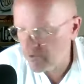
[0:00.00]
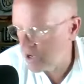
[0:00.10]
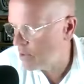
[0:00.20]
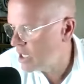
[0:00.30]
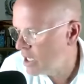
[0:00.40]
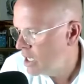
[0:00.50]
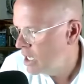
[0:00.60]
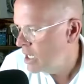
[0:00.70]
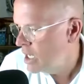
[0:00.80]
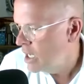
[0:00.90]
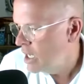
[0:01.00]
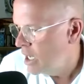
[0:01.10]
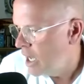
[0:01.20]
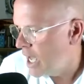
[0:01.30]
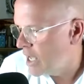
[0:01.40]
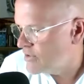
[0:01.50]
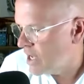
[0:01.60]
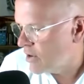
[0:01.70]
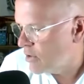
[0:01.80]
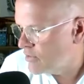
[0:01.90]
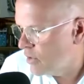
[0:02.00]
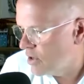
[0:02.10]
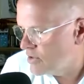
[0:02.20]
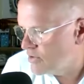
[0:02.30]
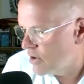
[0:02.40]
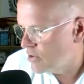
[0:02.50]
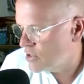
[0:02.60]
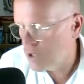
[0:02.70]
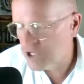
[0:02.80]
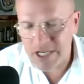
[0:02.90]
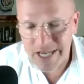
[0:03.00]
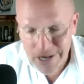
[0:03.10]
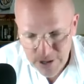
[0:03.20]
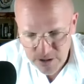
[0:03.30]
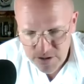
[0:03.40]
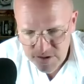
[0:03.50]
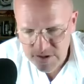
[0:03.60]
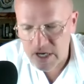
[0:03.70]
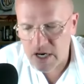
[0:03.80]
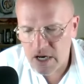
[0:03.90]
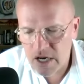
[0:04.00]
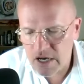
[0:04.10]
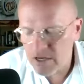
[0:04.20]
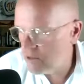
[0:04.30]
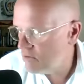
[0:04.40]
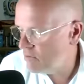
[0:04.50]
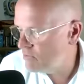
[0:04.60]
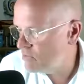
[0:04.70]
family, as that goes on. So switching gears, uh, mm-hmm.